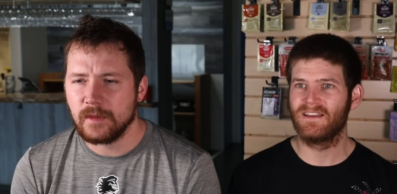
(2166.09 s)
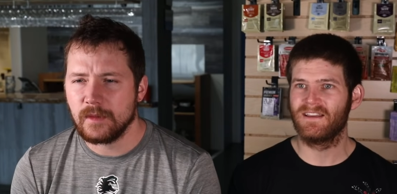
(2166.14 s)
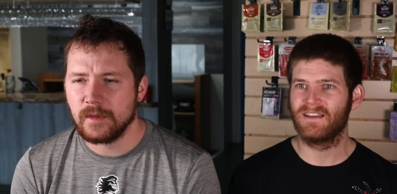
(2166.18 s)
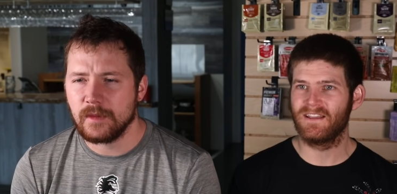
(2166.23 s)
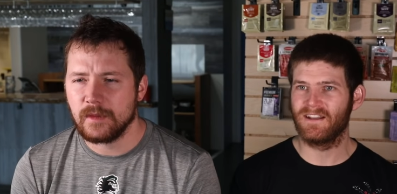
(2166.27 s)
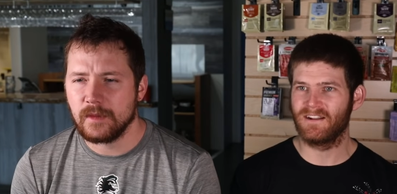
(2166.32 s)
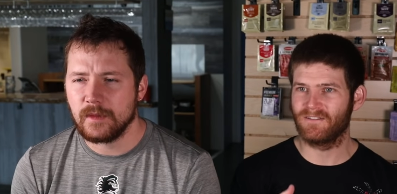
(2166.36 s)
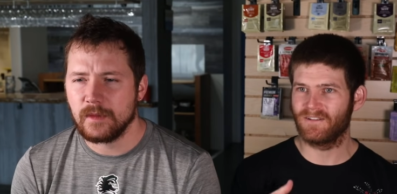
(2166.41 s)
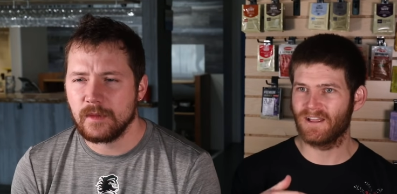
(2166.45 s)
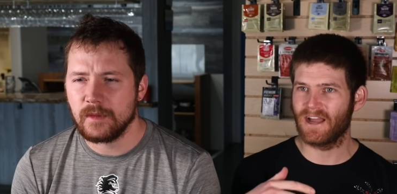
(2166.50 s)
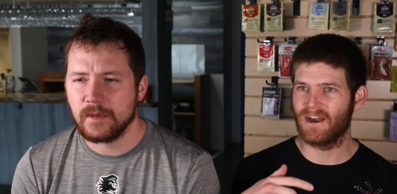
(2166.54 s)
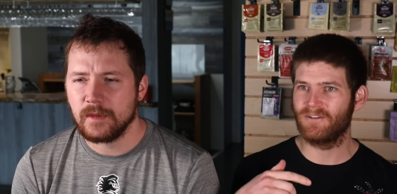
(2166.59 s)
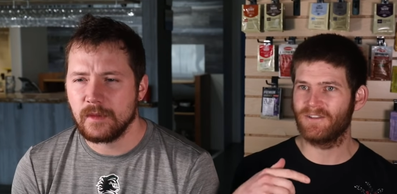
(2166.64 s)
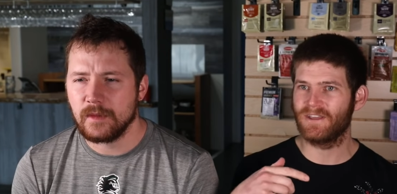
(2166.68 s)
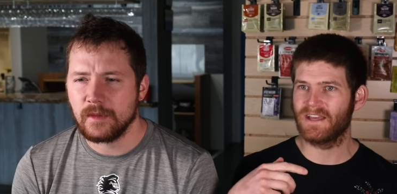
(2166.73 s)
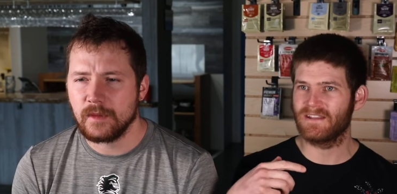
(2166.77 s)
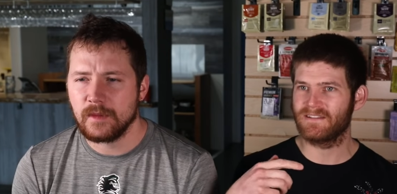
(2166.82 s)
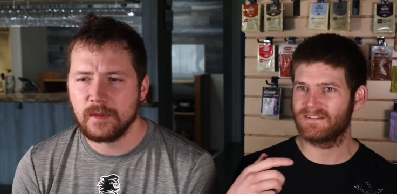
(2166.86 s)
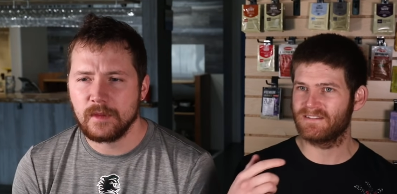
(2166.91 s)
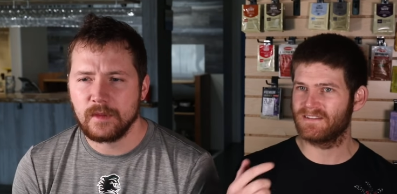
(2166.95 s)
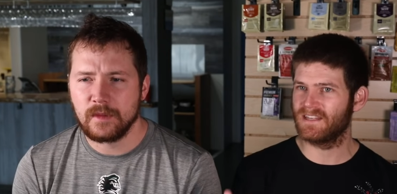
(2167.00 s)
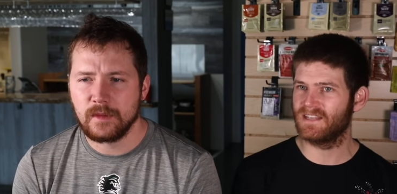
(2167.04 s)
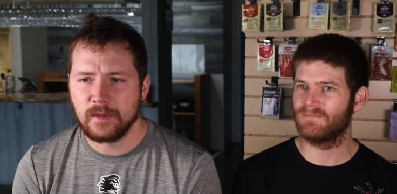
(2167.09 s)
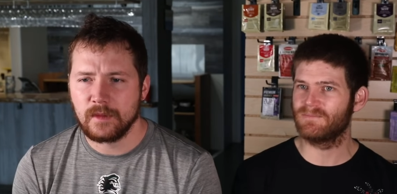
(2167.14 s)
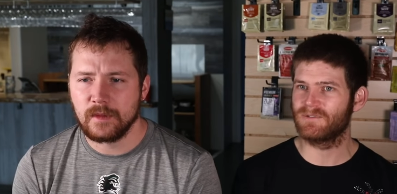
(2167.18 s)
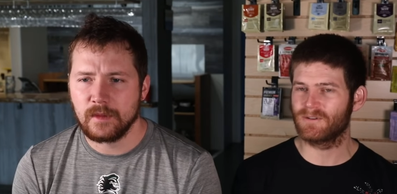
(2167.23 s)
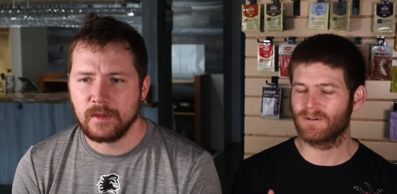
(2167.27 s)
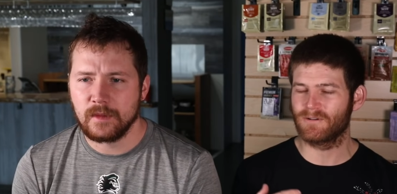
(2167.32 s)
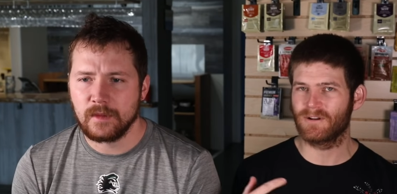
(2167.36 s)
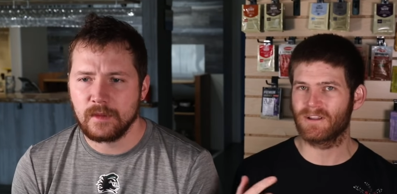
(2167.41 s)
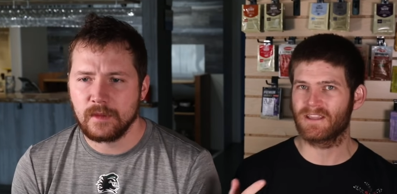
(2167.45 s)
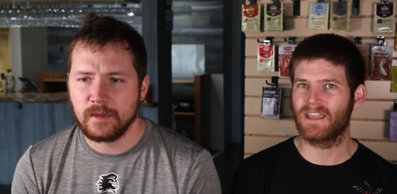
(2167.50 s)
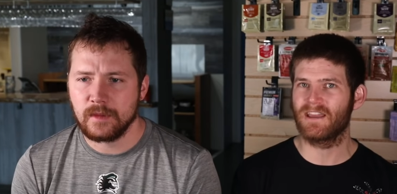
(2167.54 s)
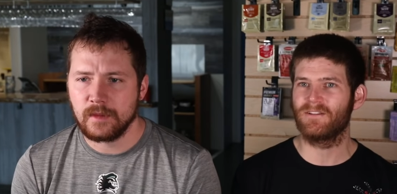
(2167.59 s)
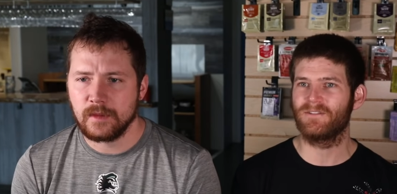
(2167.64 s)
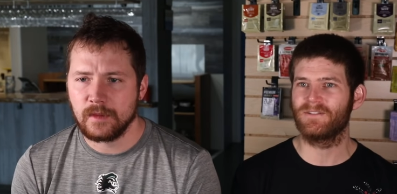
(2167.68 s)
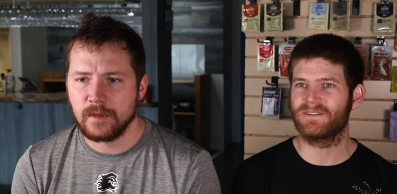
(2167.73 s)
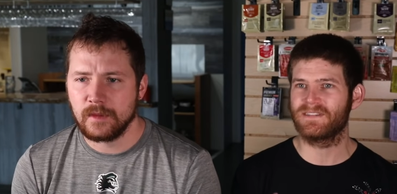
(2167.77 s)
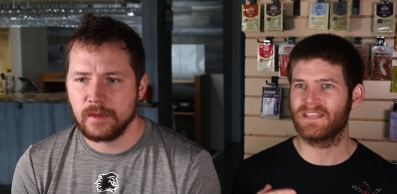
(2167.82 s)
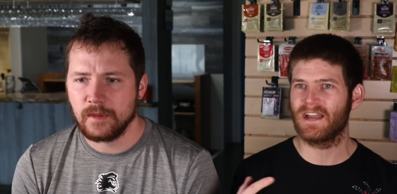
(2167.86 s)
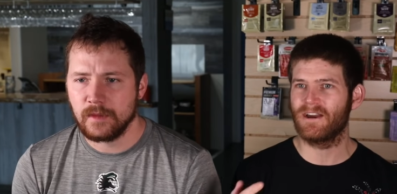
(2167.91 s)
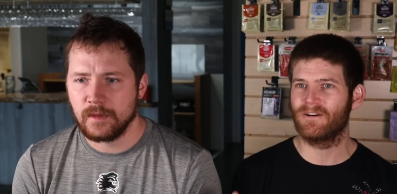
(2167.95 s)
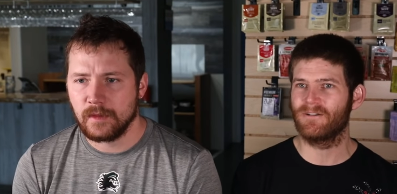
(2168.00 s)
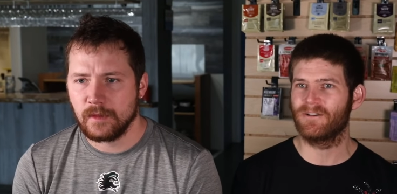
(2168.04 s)
Speaker 1: and allow that same sort of kettle
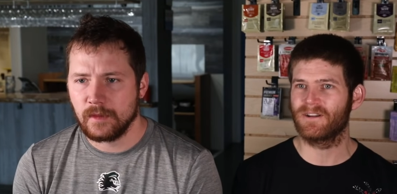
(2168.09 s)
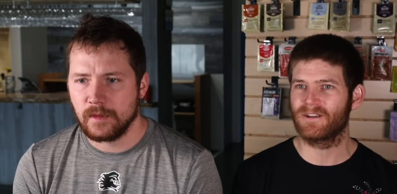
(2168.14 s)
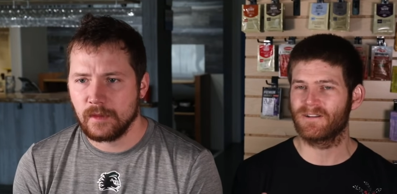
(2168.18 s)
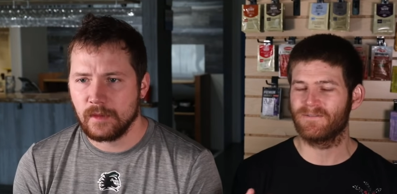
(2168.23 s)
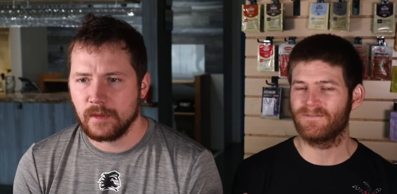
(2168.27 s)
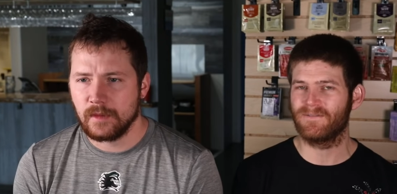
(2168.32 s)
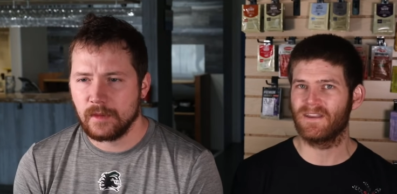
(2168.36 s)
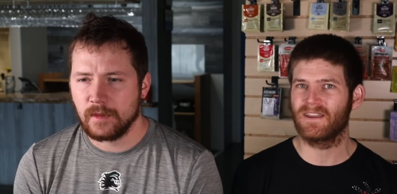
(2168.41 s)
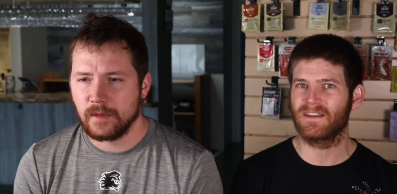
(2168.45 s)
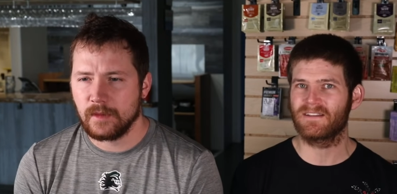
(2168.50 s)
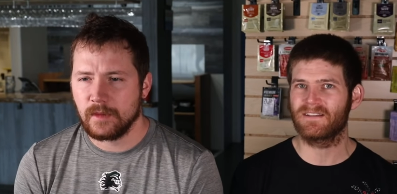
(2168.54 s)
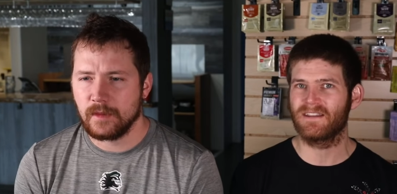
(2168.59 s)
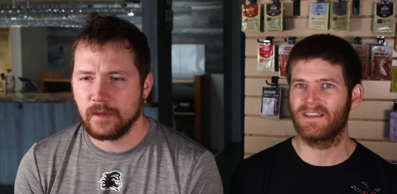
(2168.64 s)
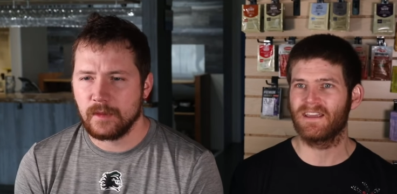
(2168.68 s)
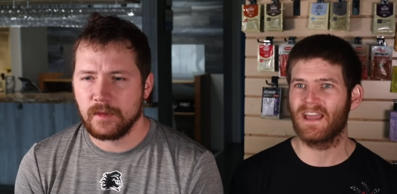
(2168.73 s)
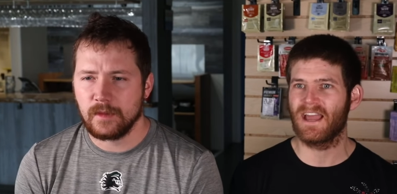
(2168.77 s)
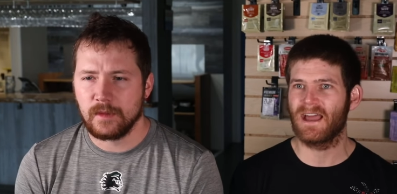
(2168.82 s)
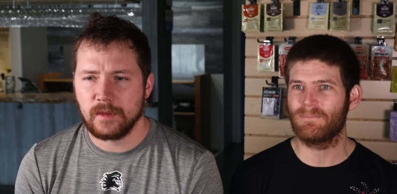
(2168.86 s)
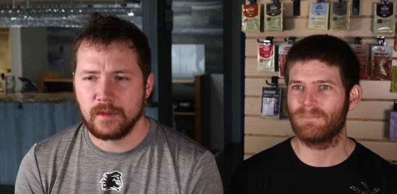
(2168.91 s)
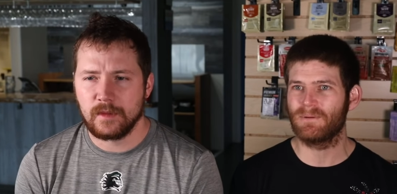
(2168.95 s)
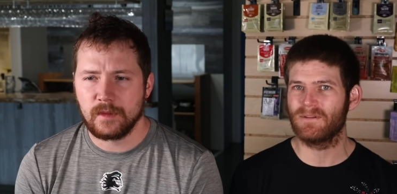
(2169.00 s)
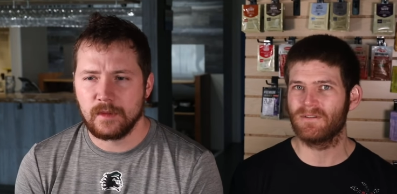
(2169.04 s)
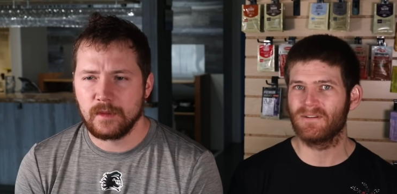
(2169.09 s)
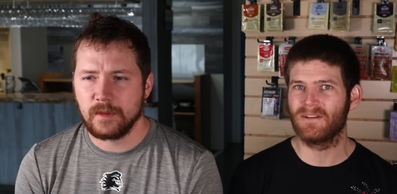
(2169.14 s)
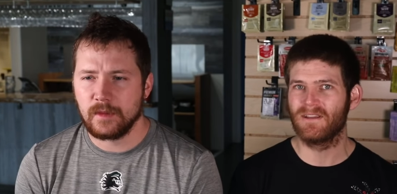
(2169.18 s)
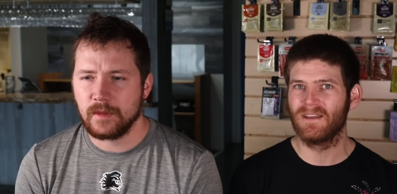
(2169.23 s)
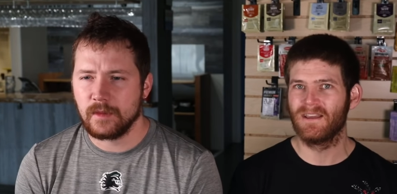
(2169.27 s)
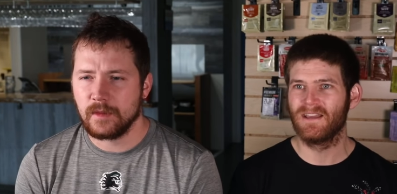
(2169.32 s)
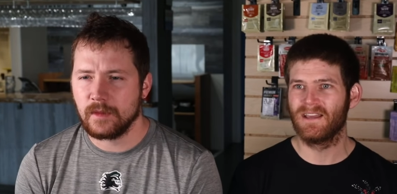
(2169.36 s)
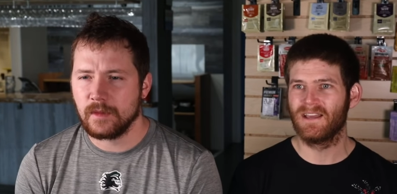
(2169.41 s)
souring effect to happen,